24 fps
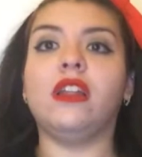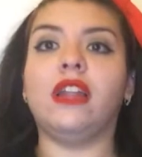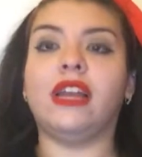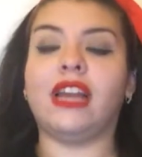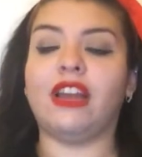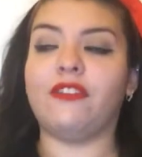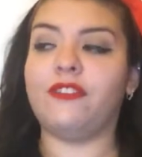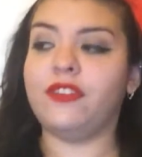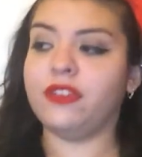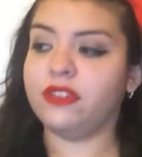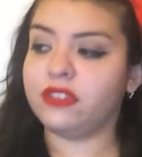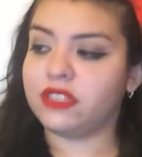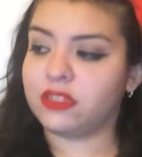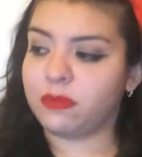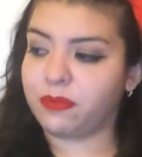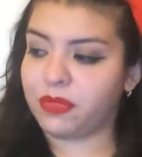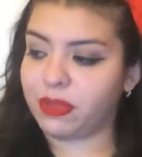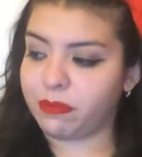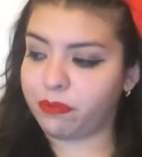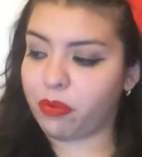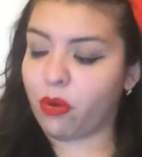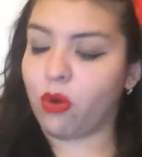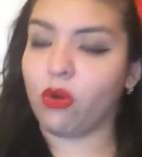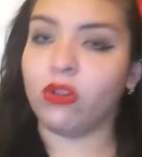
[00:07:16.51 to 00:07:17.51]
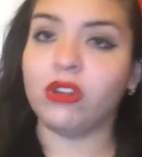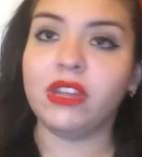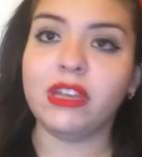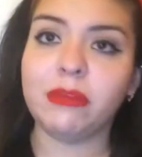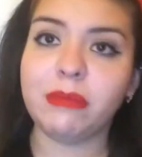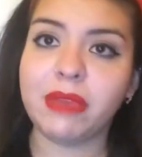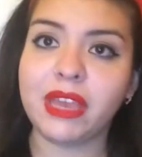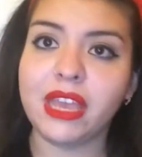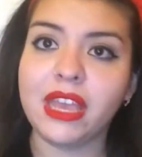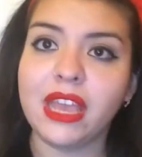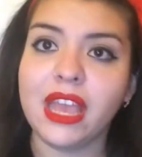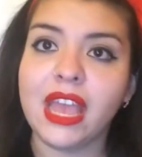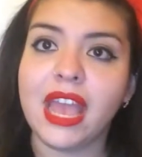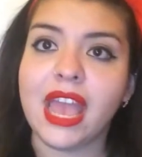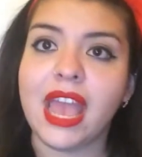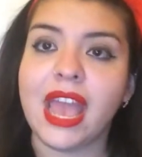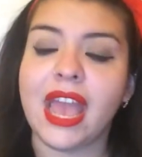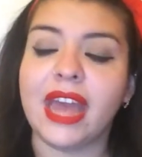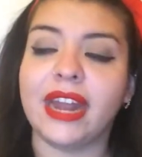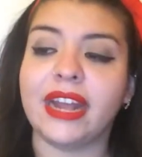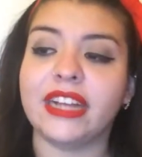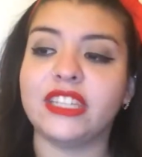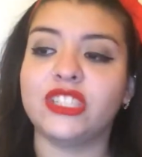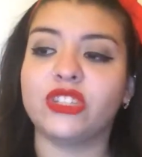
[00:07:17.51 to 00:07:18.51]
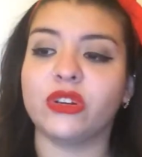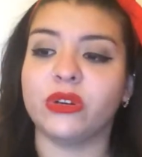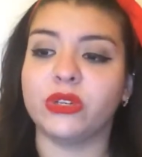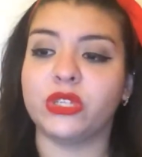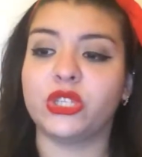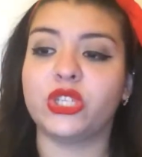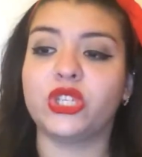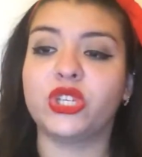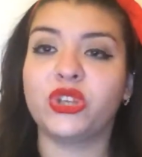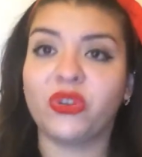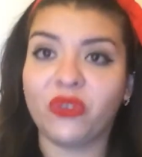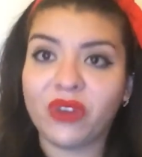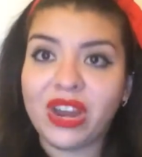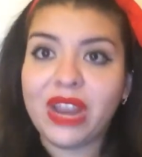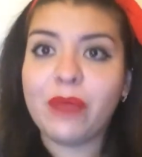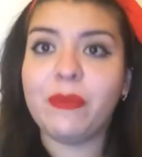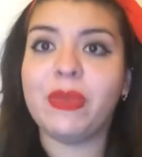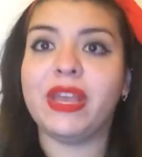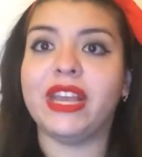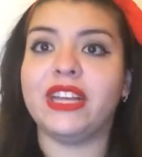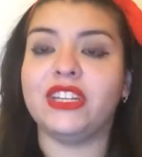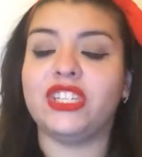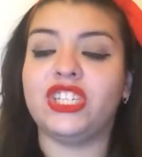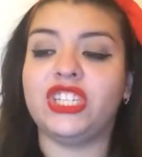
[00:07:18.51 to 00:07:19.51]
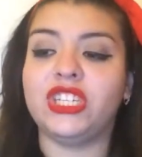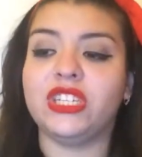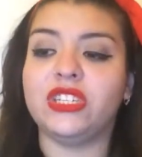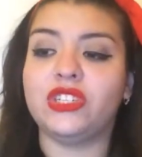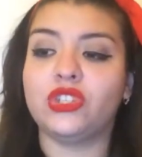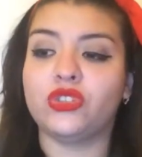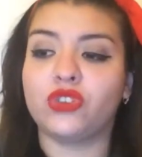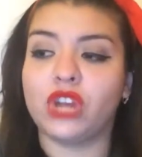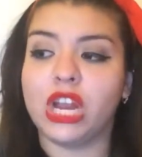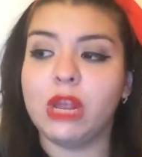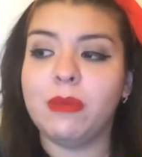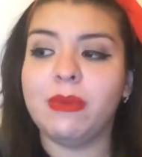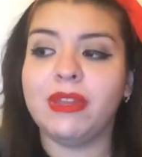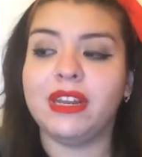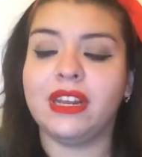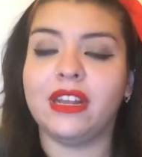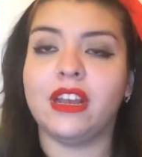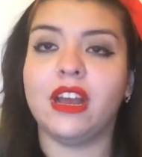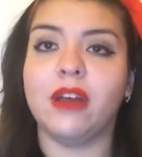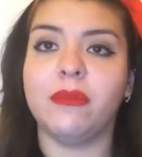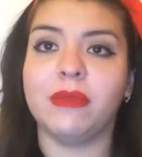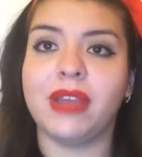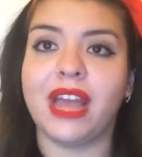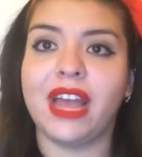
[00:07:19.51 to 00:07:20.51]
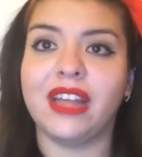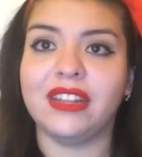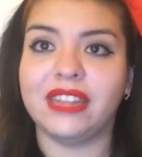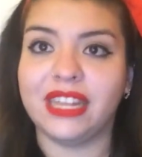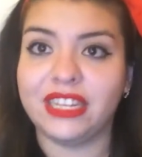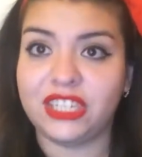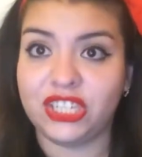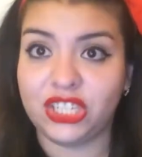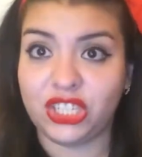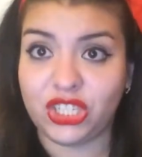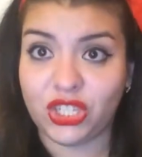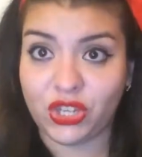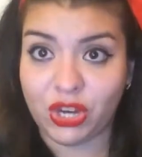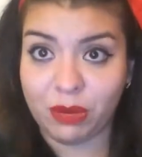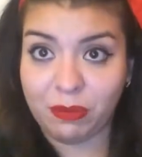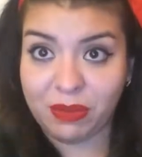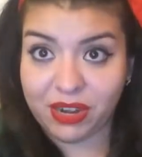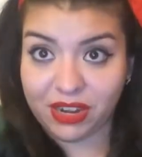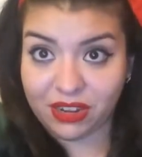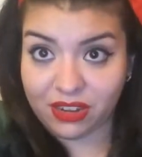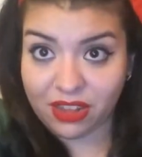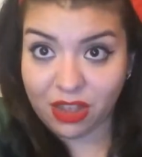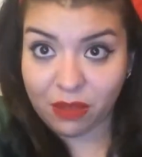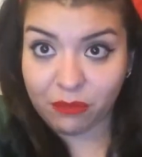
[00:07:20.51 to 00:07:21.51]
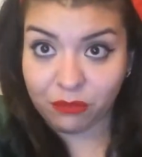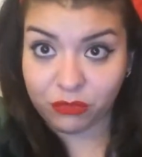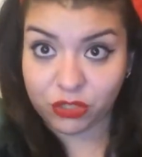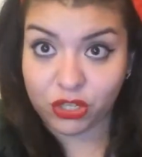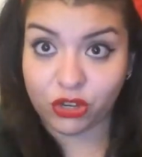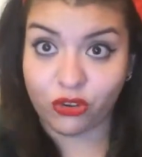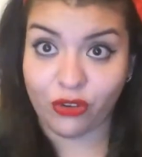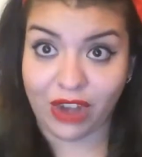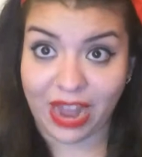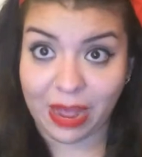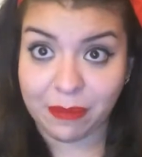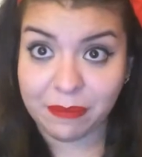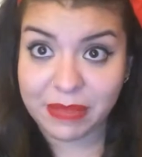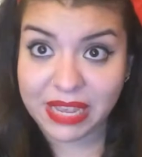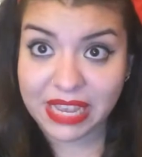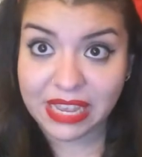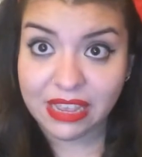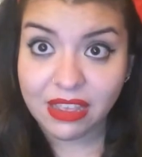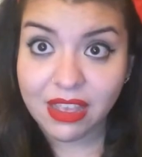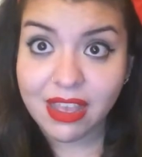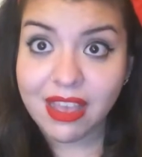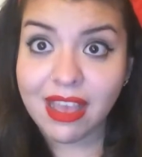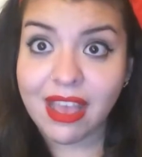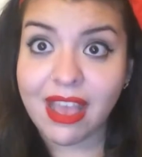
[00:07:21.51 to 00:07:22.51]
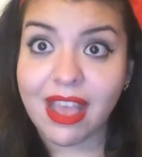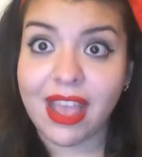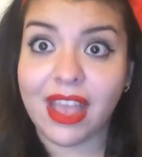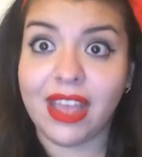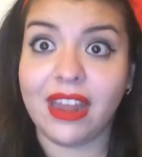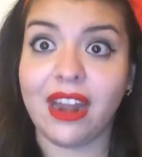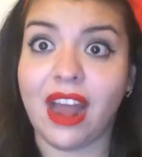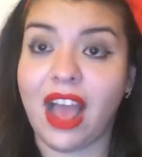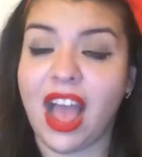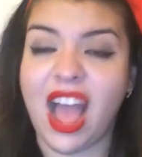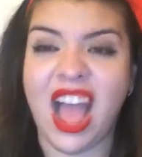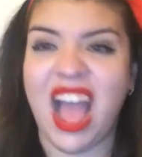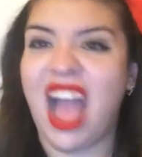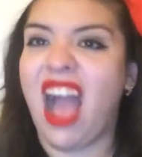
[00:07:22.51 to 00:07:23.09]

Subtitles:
Like I feel something pulling me and I start screaming and she's screaming to come get, like she's screaming to come to grab me and